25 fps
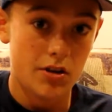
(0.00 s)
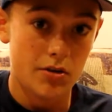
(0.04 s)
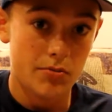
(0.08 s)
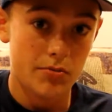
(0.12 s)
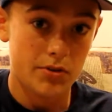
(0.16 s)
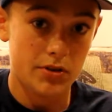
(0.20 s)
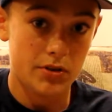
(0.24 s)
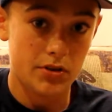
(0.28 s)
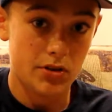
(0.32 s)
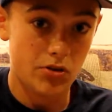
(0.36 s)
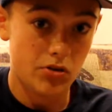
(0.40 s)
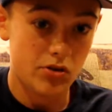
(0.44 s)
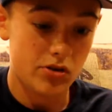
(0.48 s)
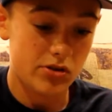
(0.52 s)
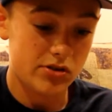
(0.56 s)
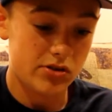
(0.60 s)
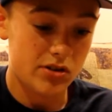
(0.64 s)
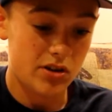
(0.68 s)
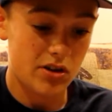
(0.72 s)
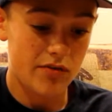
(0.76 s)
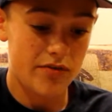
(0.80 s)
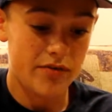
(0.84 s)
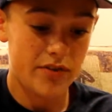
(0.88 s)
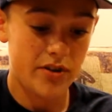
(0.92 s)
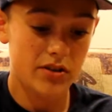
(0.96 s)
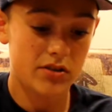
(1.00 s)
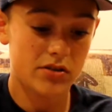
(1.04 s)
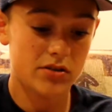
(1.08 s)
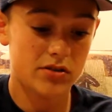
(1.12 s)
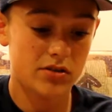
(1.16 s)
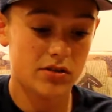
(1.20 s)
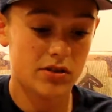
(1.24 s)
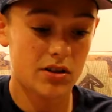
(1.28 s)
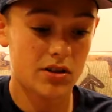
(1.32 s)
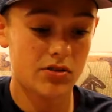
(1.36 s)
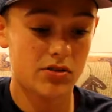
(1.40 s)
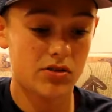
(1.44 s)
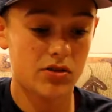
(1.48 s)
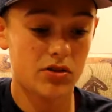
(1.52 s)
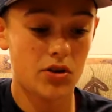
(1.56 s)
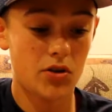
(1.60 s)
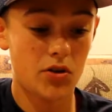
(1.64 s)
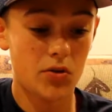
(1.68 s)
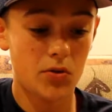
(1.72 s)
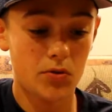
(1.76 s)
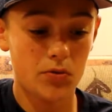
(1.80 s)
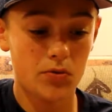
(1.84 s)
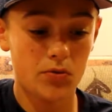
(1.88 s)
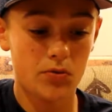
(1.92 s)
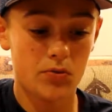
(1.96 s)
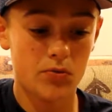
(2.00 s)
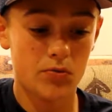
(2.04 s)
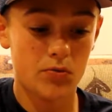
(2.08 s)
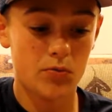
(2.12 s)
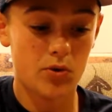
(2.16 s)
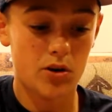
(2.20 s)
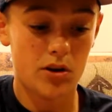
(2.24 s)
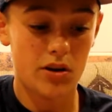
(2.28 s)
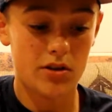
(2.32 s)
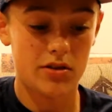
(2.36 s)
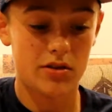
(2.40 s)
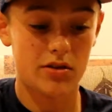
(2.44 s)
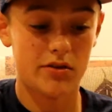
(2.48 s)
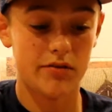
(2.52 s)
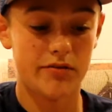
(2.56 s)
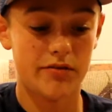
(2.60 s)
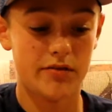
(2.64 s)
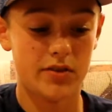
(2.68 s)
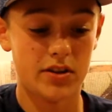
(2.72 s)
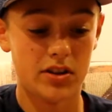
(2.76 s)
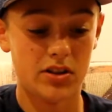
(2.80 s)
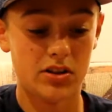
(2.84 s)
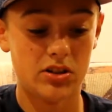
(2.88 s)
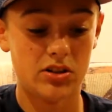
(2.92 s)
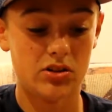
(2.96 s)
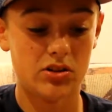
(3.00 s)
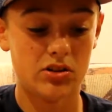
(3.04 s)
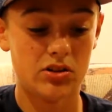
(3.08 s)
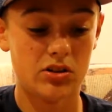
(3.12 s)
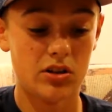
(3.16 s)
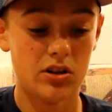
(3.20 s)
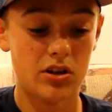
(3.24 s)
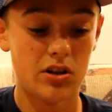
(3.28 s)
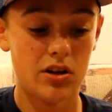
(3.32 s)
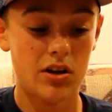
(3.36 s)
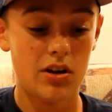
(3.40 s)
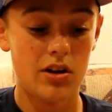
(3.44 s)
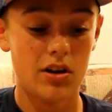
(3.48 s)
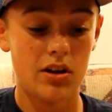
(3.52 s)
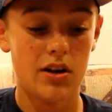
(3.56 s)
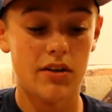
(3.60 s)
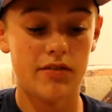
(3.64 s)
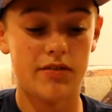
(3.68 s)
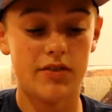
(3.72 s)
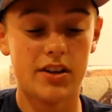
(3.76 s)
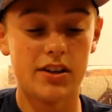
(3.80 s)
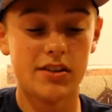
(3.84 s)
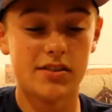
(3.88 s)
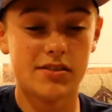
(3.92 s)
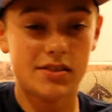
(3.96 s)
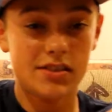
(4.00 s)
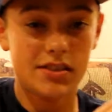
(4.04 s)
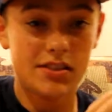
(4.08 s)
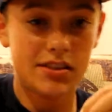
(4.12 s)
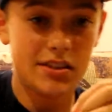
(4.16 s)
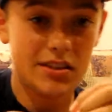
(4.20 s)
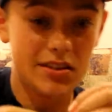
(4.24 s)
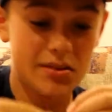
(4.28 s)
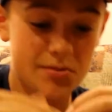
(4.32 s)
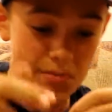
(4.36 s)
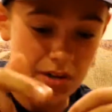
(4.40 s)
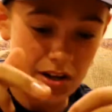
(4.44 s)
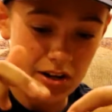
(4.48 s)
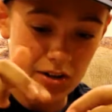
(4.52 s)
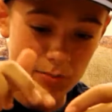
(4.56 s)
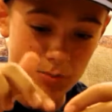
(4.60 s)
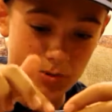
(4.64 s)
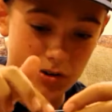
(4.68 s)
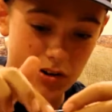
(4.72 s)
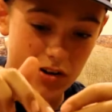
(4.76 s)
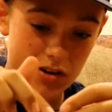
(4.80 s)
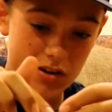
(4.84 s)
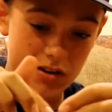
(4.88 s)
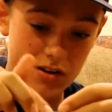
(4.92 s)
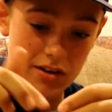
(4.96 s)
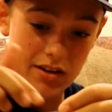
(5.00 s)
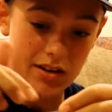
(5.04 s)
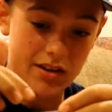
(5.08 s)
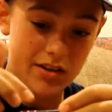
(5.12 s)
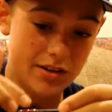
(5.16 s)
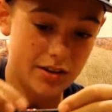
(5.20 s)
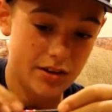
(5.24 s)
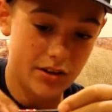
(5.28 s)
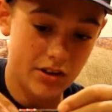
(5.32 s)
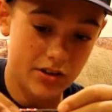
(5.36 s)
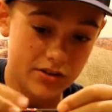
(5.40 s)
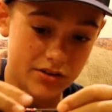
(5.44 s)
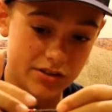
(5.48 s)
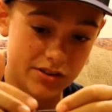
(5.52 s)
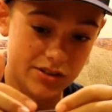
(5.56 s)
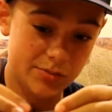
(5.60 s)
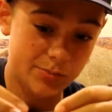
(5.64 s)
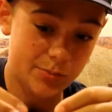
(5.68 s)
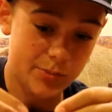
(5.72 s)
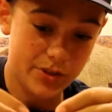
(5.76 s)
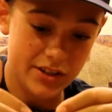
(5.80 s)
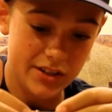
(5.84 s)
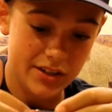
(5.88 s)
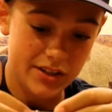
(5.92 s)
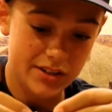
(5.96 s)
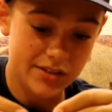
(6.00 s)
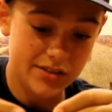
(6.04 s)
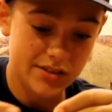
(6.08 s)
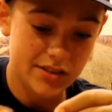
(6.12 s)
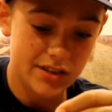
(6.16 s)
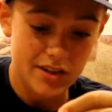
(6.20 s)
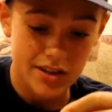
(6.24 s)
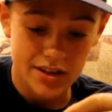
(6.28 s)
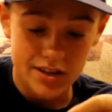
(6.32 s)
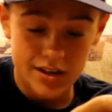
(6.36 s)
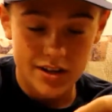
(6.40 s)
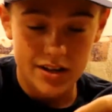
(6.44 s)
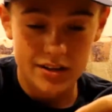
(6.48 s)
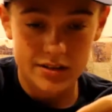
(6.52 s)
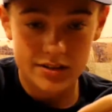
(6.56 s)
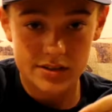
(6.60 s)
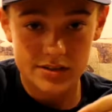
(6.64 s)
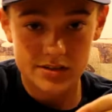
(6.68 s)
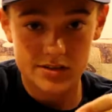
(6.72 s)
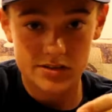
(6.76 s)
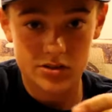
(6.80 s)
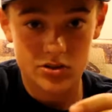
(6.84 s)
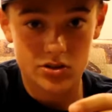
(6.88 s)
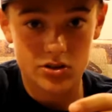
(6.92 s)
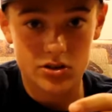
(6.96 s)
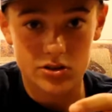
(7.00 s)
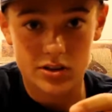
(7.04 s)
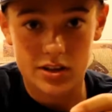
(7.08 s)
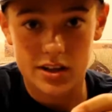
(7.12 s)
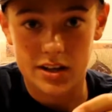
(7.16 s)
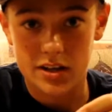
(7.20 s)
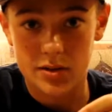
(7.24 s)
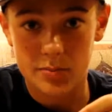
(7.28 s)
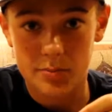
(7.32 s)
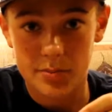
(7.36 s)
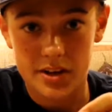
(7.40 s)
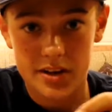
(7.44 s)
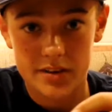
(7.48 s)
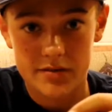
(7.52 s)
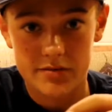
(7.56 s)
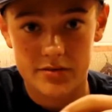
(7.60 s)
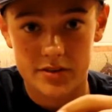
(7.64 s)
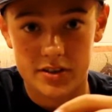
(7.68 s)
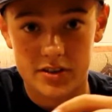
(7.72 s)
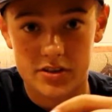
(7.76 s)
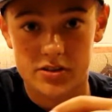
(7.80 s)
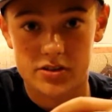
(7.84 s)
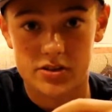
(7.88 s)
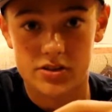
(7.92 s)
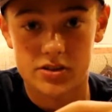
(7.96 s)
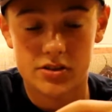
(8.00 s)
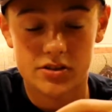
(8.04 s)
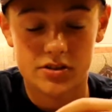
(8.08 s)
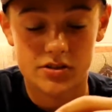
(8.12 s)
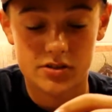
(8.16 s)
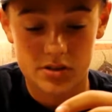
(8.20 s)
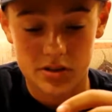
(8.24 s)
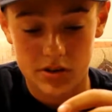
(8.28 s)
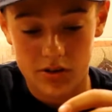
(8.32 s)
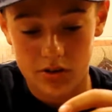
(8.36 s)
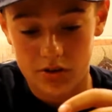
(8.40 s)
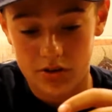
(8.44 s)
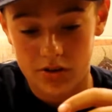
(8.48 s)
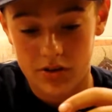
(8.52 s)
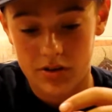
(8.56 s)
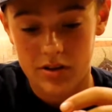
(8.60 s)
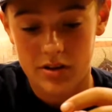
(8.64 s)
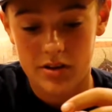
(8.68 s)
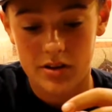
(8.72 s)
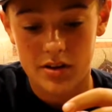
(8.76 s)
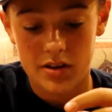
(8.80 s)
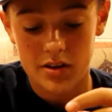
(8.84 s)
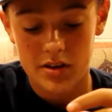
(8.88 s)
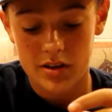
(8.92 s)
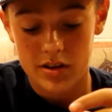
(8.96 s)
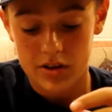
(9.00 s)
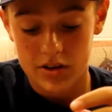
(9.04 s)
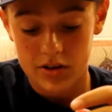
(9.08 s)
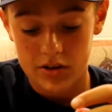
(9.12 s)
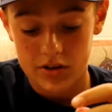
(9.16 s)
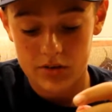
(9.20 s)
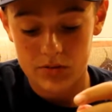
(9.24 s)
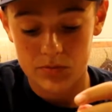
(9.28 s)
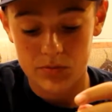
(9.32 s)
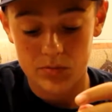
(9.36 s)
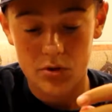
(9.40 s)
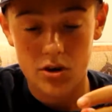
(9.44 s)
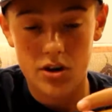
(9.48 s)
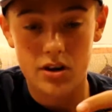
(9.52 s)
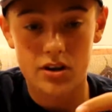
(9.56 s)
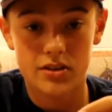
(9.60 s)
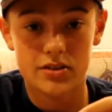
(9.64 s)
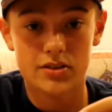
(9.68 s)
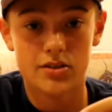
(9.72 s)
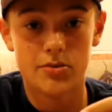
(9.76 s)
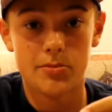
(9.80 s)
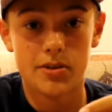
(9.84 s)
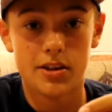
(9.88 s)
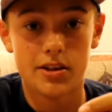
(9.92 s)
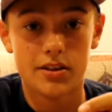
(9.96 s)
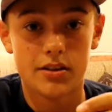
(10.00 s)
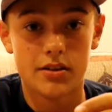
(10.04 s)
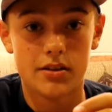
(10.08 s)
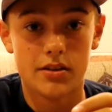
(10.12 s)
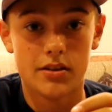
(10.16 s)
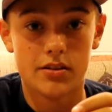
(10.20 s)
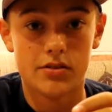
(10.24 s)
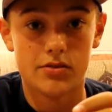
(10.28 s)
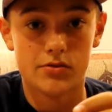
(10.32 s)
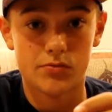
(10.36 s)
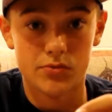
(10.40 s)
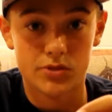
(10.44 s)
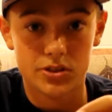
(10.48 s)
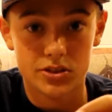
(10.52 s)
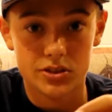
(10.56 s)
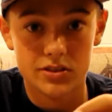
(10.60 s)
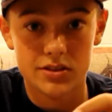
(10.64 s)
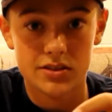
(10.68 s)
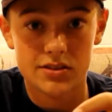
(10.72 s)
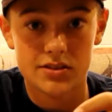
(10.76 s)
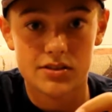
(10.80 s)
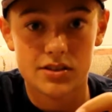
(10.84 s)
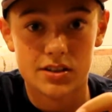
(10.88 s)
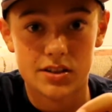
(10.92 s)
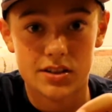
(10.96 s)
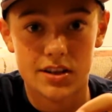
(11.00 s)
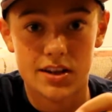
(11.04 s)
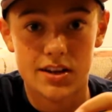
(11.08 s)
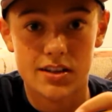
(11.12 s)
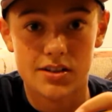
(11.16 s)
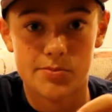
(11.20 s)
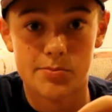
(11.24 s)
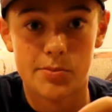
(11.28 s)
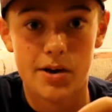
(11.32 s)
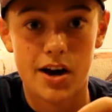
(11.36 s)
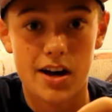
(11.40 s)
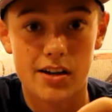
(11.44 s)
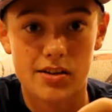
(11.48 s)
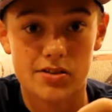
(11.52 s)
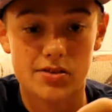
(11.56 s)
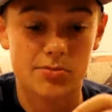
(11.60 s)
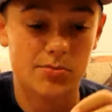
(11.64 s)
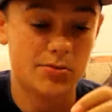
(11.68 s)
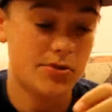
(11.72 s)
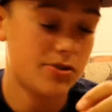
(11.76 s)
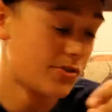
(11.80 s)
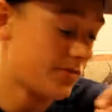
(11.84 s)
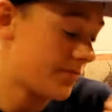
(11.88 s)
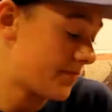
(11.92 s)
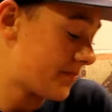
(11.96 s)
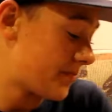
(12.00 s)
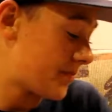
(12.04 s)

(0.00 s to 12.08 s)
below the surface, because you don't want the fish, if they see this metal part and all these beads, it doesn't look like a bait fish, so you want it to make it as realistic as possible.